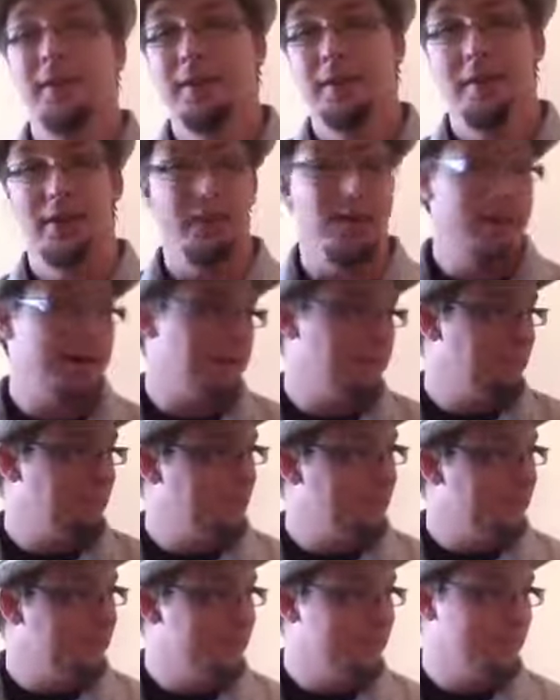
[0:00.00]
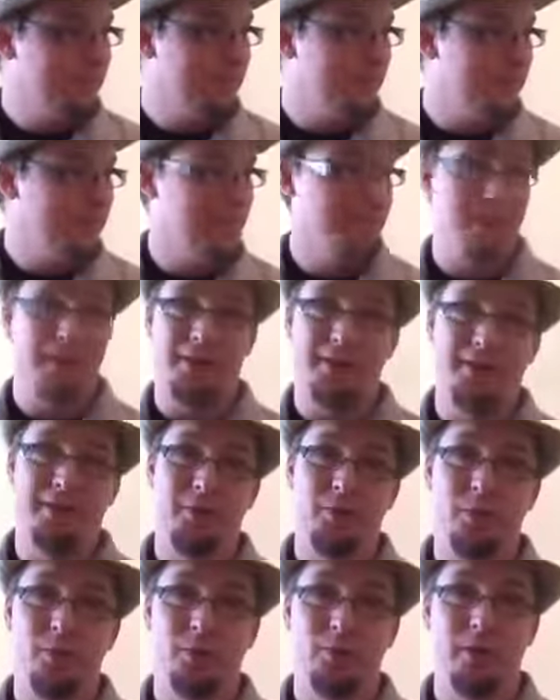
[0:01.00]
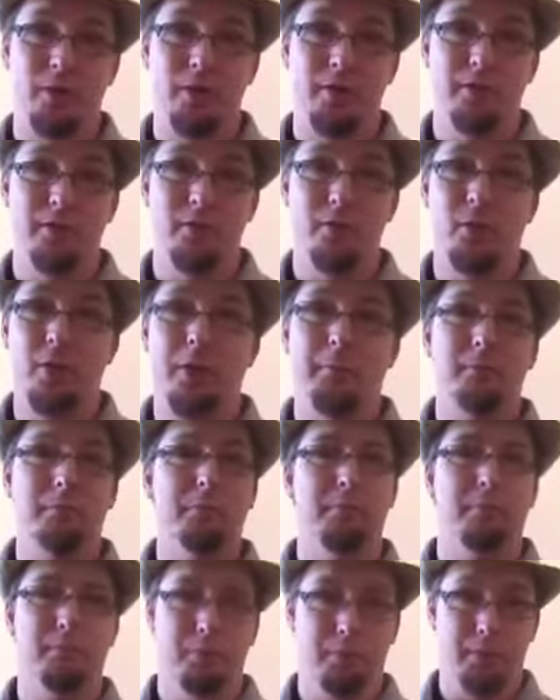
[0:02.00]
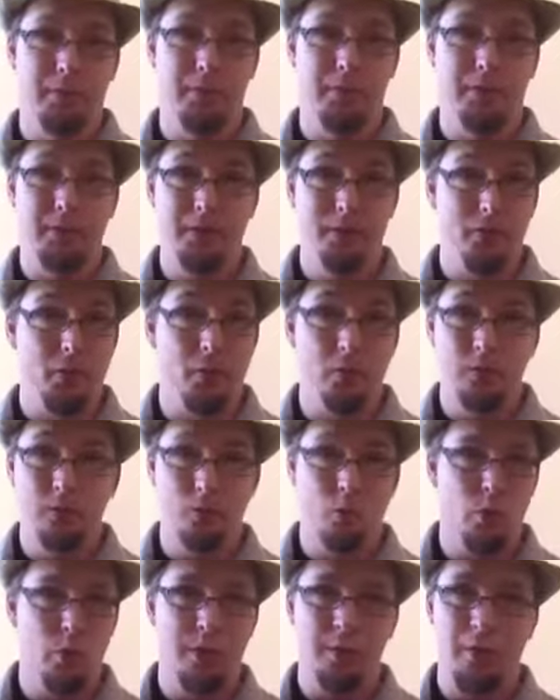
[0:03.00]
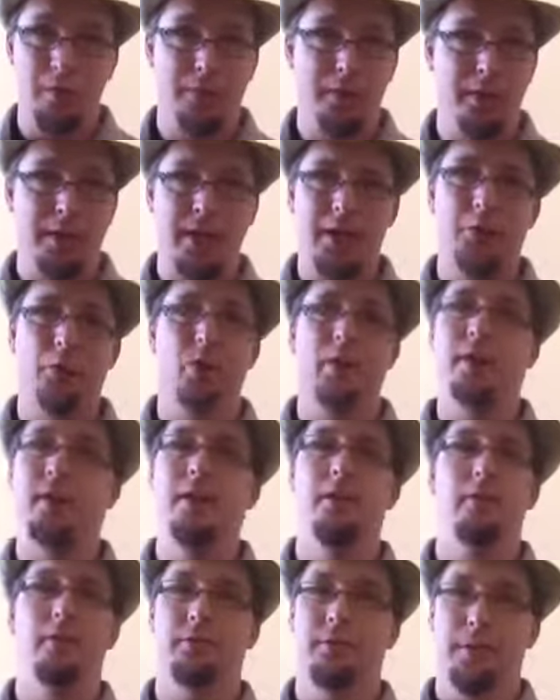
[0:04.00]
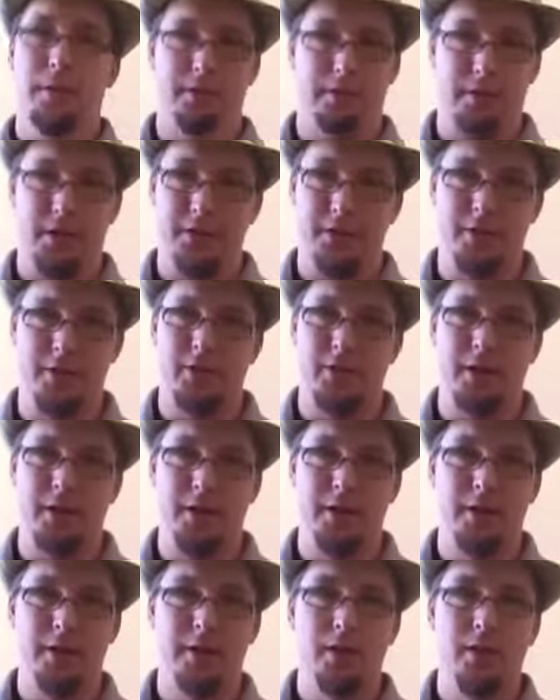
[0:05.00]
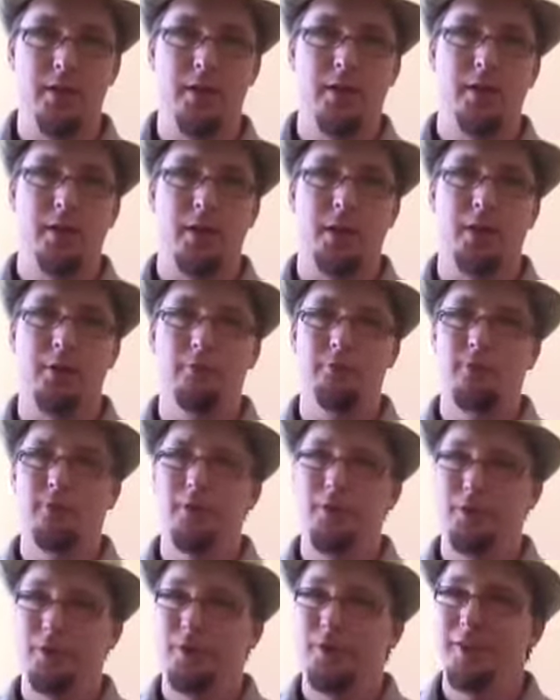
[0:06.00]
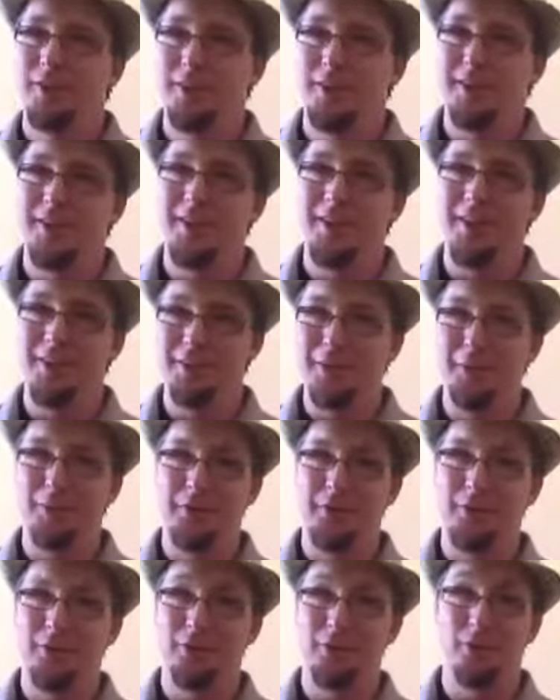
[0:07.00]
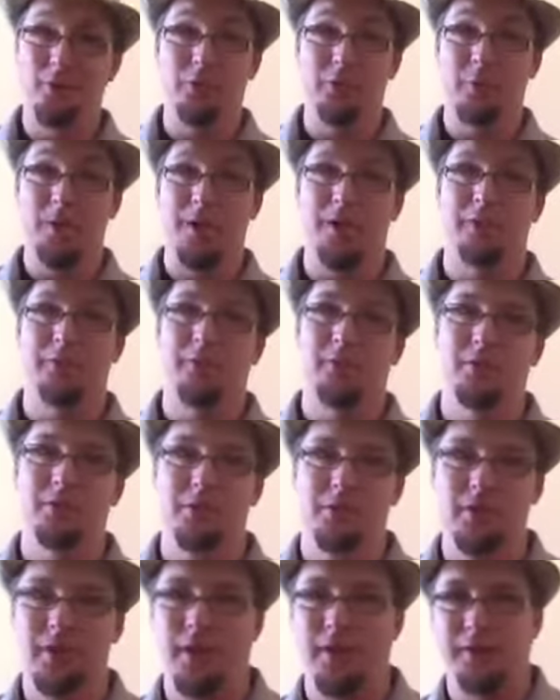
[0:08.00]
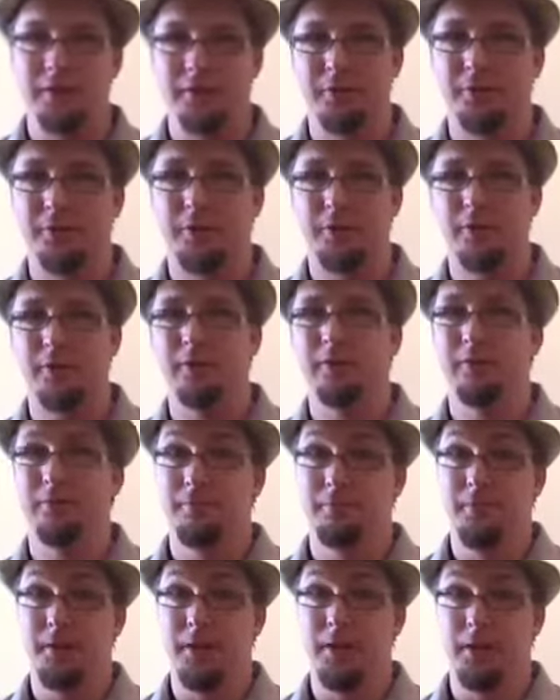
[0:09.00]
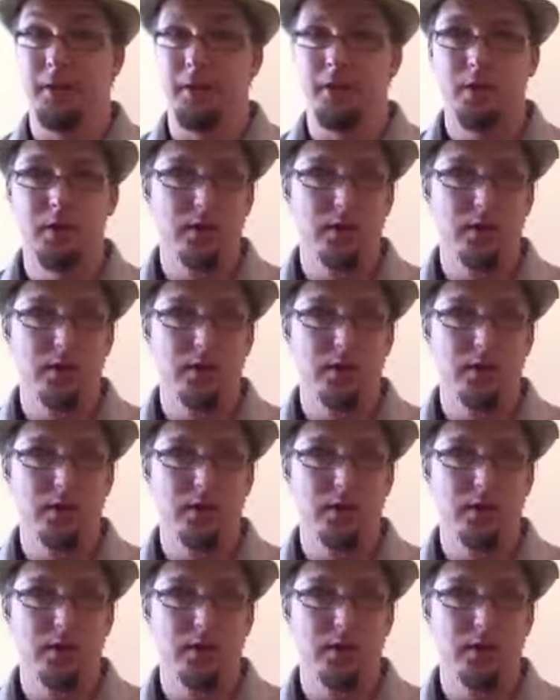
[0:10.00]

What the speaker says: Alright. Like I said, we're running through, and believe me, don't worry about playing anywhere near as fast as I just did that. I really shouldn't have done that. I should have played it as slow as possible so you guys can really feel it.